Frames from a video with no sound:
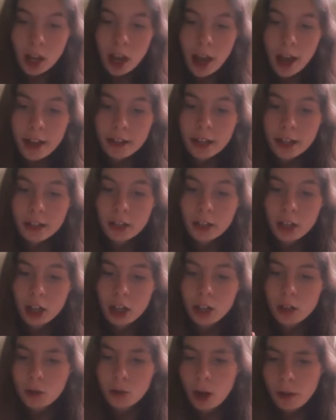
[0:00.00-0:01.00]
And then
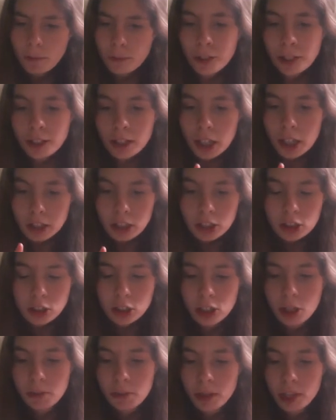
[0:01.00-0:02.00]
I think this is
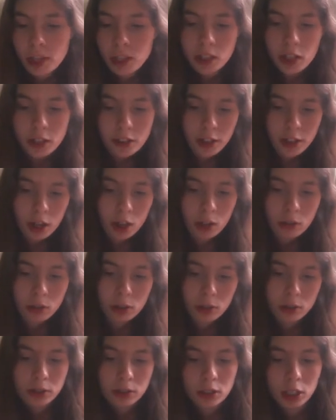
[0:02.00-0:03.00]
going to be like the whole
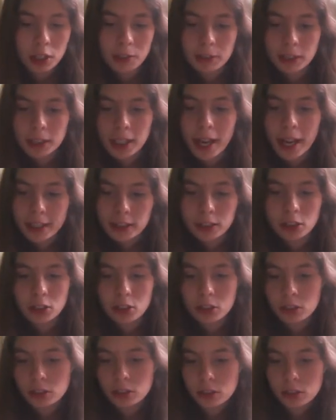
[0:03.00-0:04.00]
new design, it's
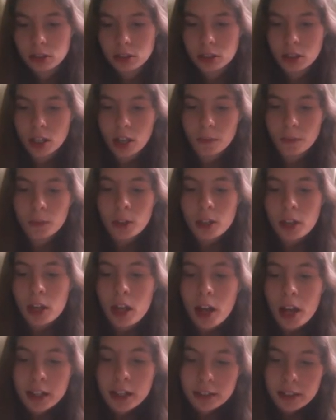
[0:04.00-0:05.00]
hexagons and stuff.
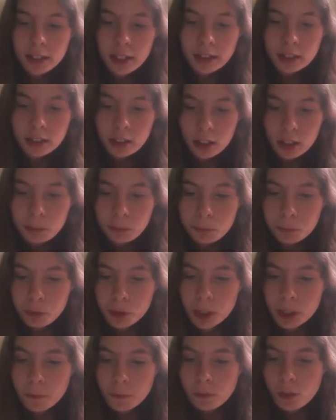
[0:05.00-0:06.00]
And it says
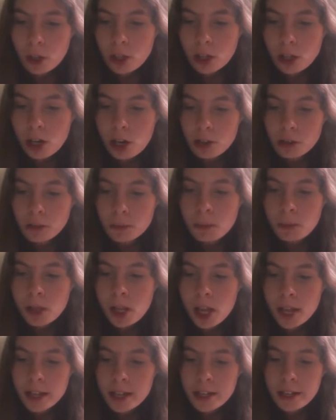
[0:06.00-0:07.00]
3-foot loan
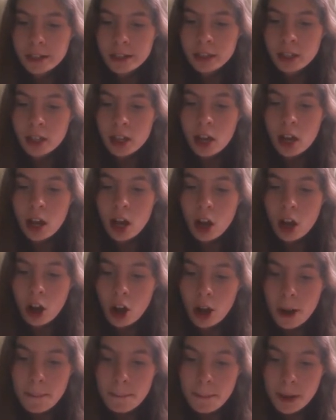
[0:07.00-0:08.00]
players,
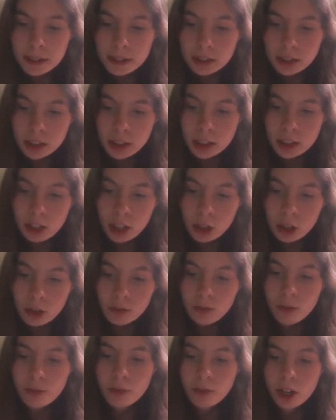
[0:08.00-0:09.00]
Messi
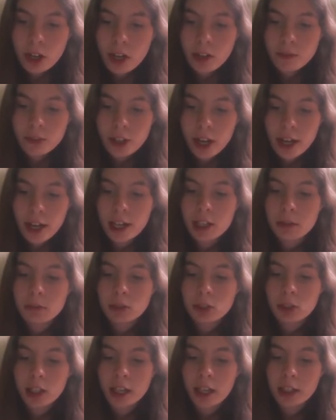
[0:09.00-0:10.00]
loan for 5
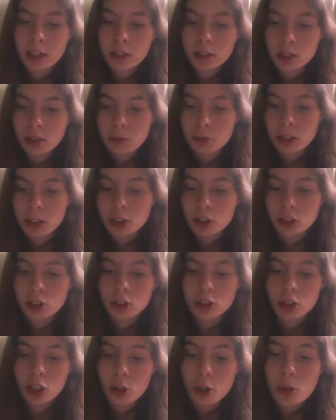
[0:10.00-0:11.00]
games, KO celebration.
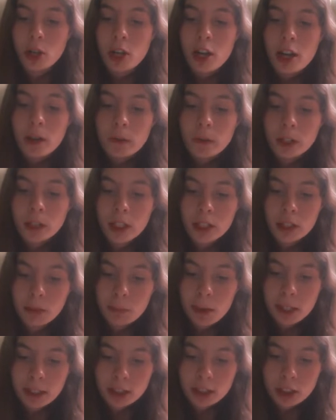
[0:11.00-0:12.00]
So if you get the
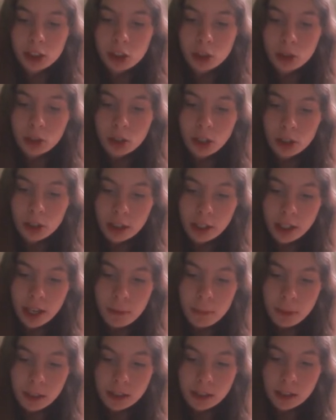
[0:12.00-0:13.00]
Messi, you can only
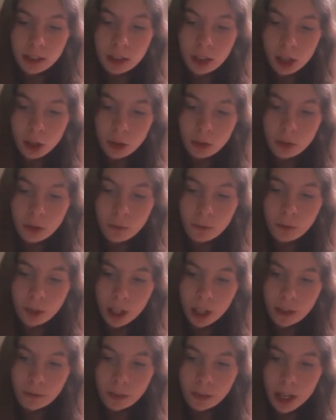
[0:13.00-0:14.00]
get Messi loan
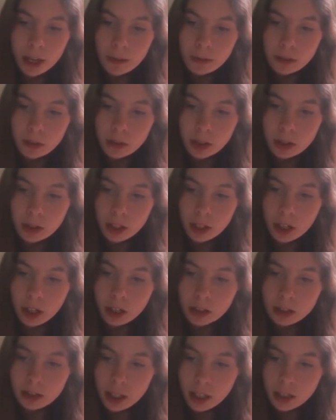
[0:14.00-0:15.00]
5 games for the
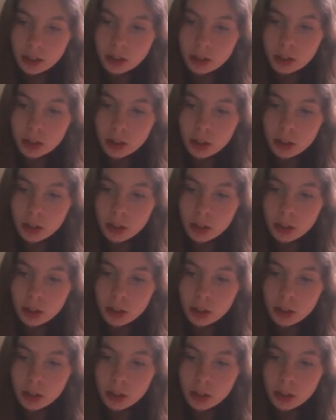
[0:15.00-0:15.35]
deluxe and